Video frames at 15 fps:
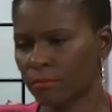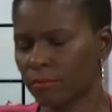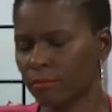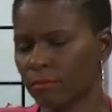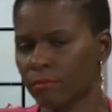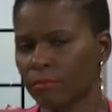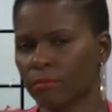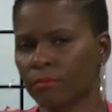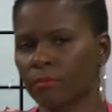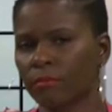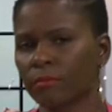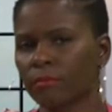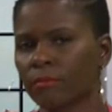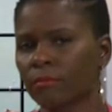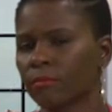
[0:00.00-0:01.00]

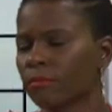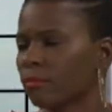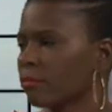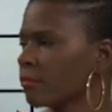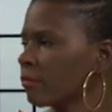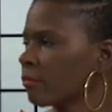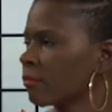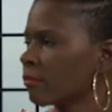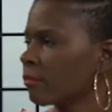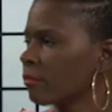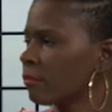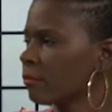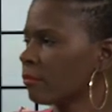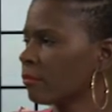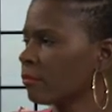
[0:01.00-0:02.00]

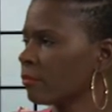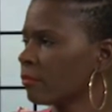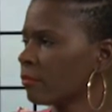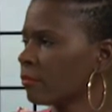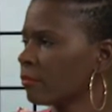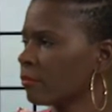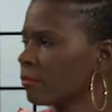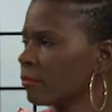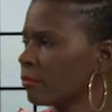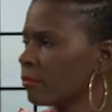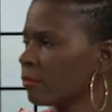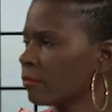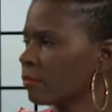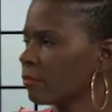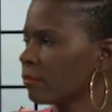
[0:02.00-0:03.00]

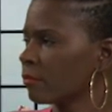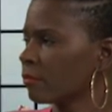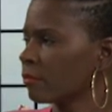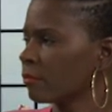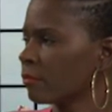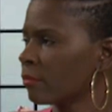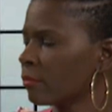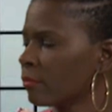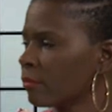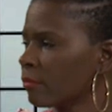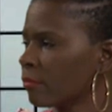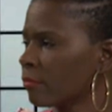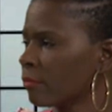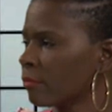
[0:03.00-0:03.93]
The person shown says nothing.